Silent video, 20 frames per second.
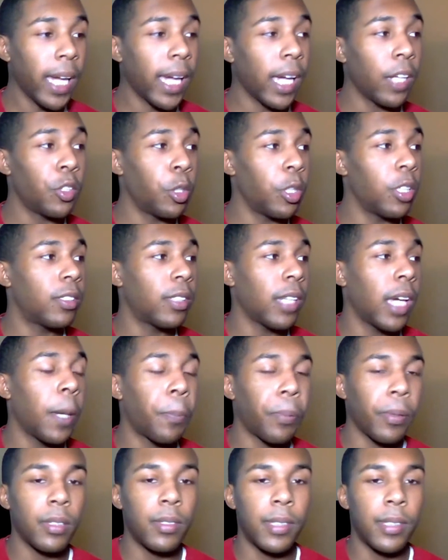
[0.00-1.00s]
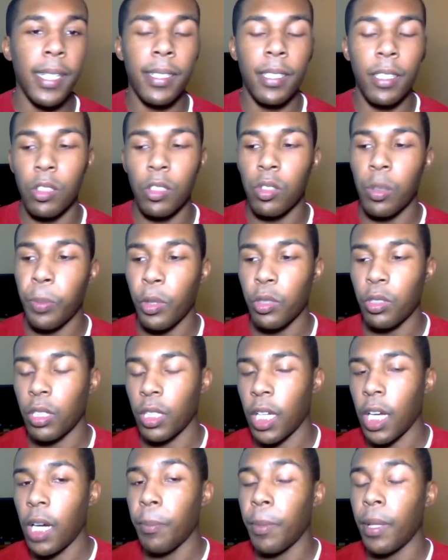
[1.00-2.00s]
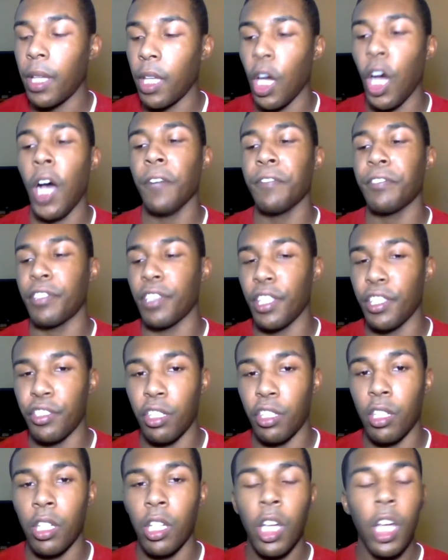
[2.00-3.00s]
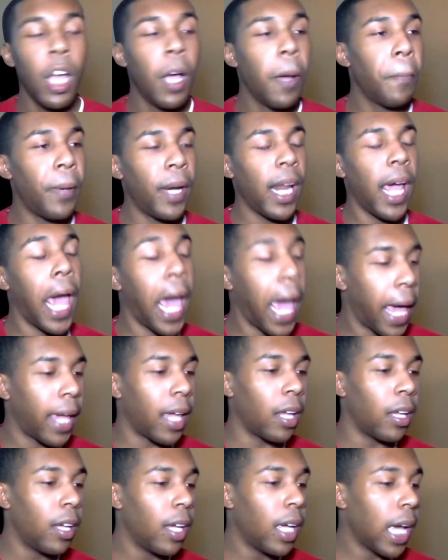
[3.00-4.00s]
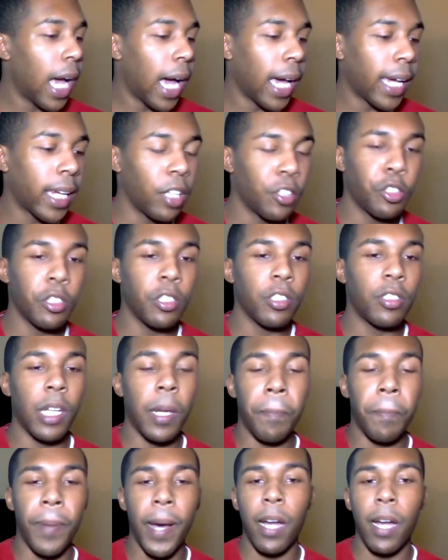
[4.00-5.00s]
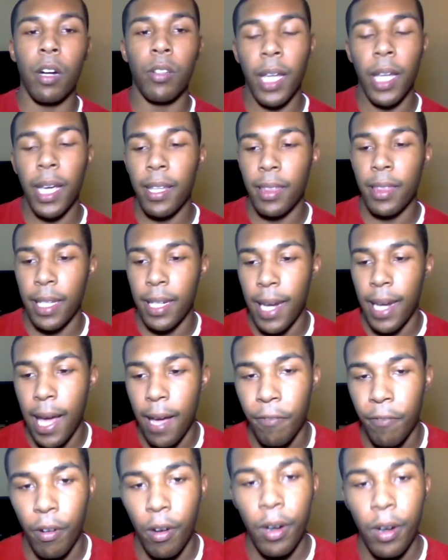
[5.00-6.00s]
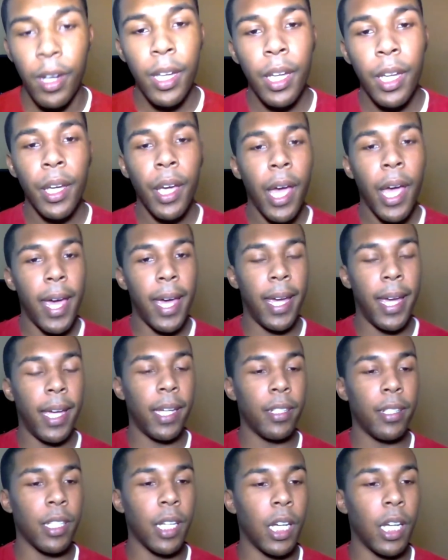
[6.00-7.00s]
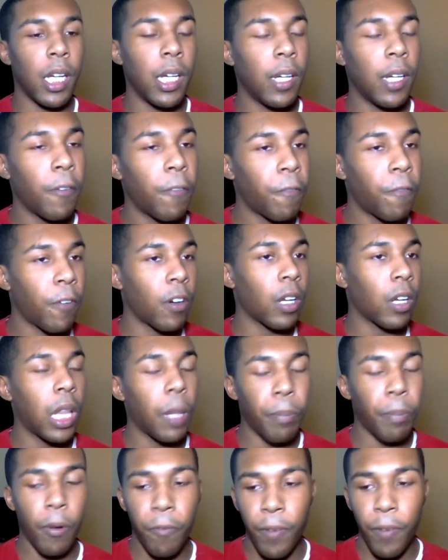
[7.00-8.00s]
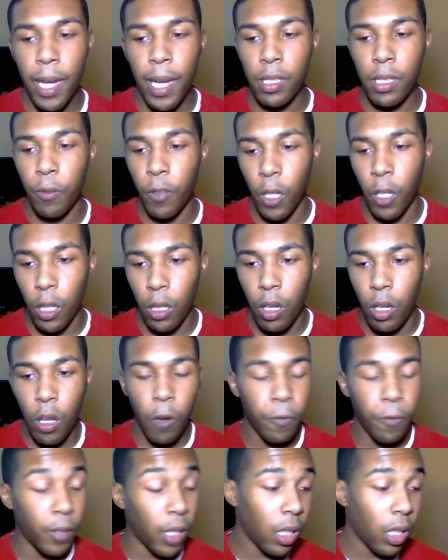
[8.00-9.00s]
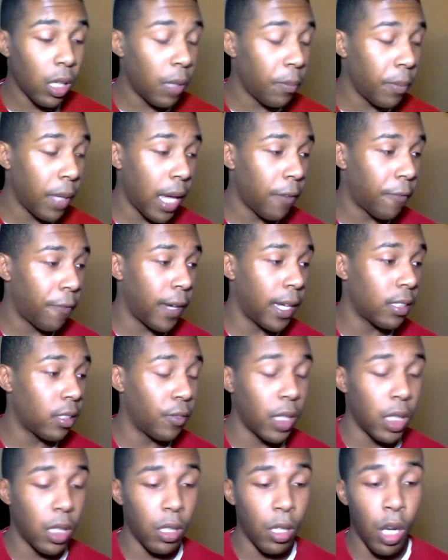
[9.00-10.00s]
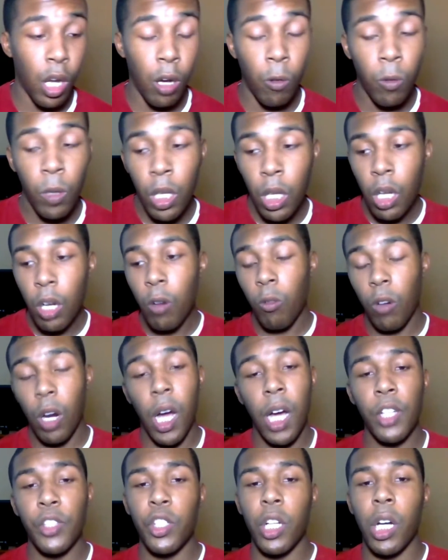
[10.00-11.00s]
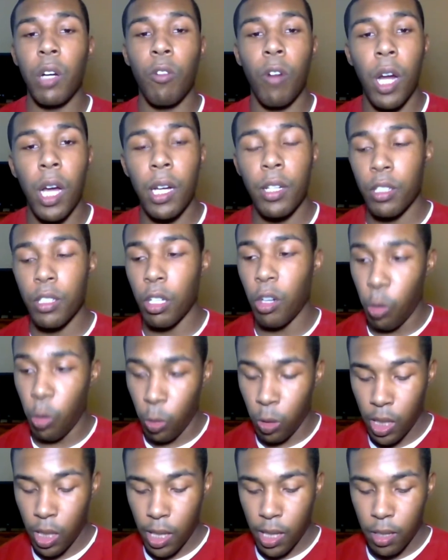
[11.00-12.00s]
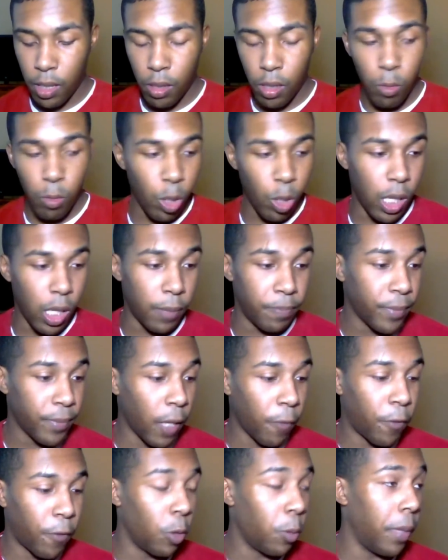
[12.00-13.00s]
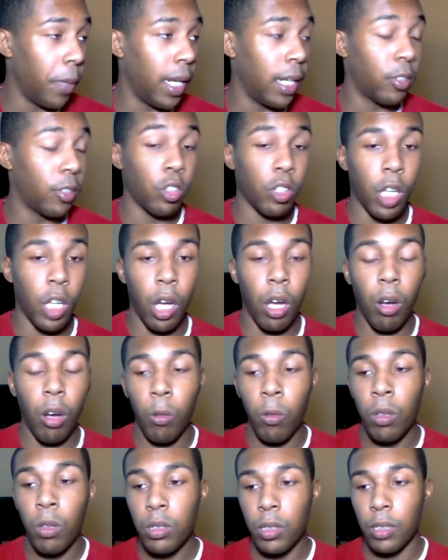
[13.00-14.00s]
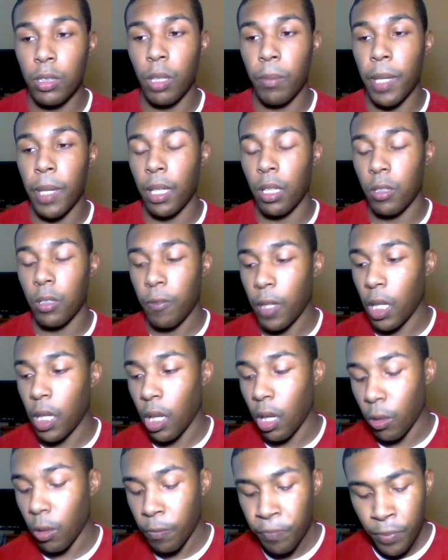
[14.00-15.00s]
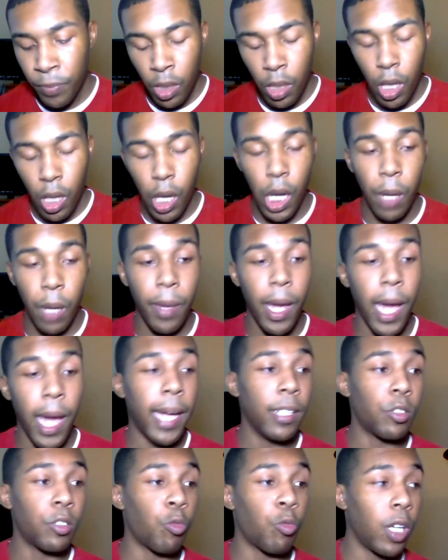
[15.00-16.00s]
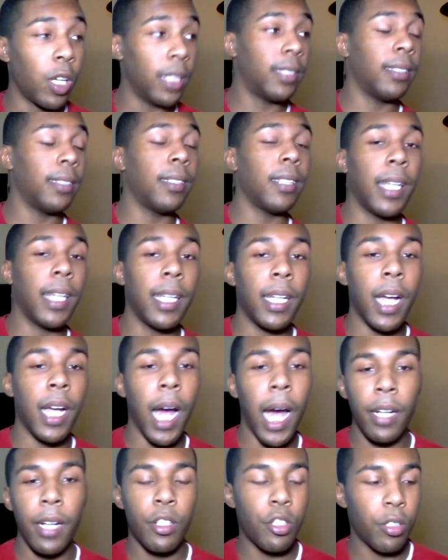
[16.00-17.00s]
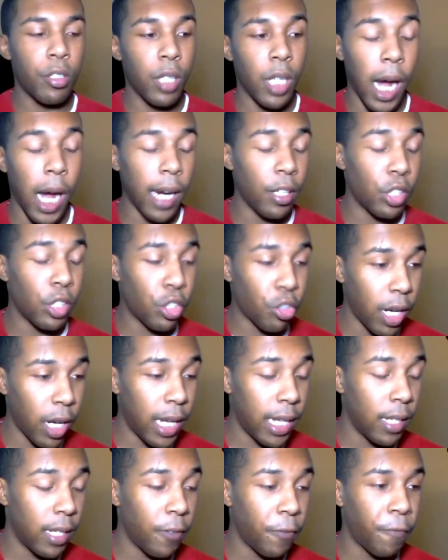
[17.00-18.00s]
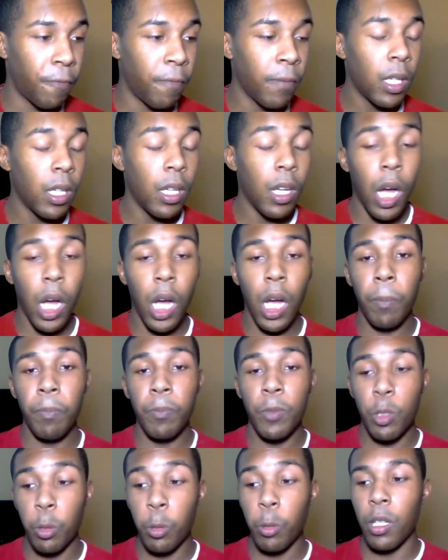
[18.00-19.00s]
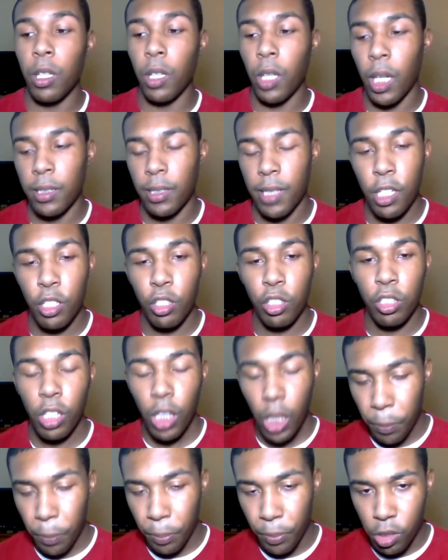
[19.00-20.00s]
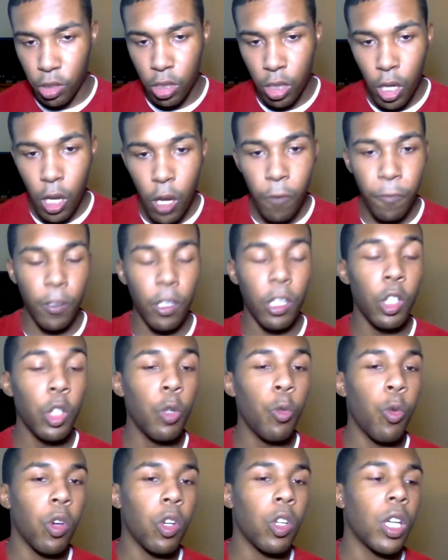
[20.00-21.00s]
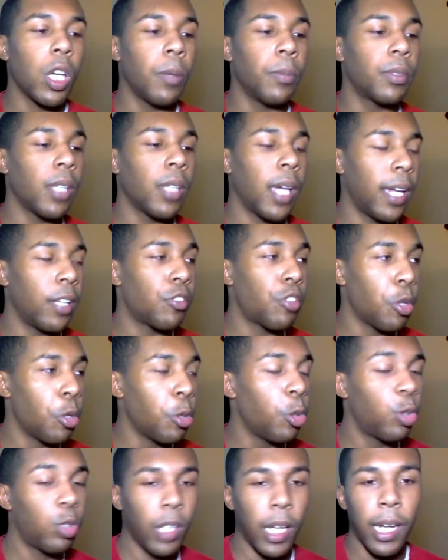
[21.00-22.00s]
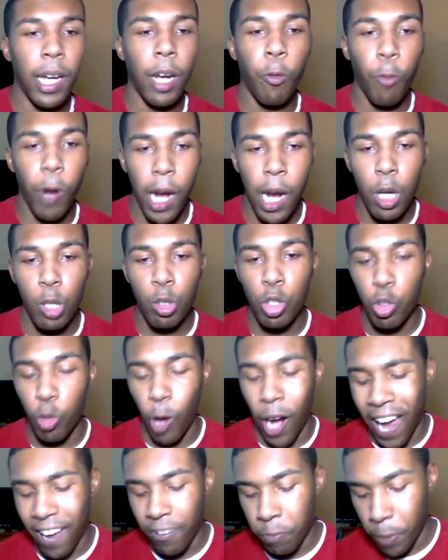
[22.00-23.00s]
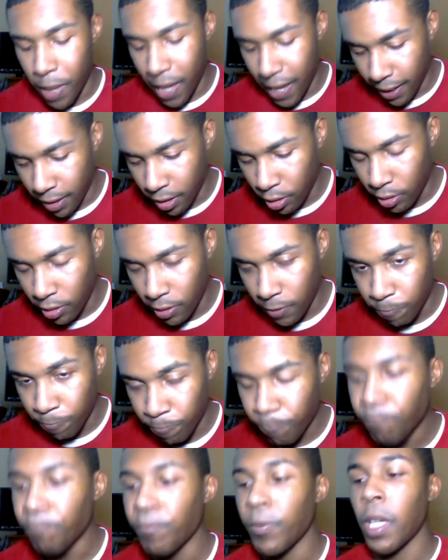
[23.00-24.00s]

I guess you could say, predicted to supposed to come in the offseason. But hey, I guess you could say better late than never. And for Clipper fans, if you didn't know, for other NBA fans, if you didn't know, Rajon Rondo, well, a few minutes ago, since I'm making this video, has recently gotten traded to the Los Angeles Clippers for Lou Williams and 2 second-round draft picks.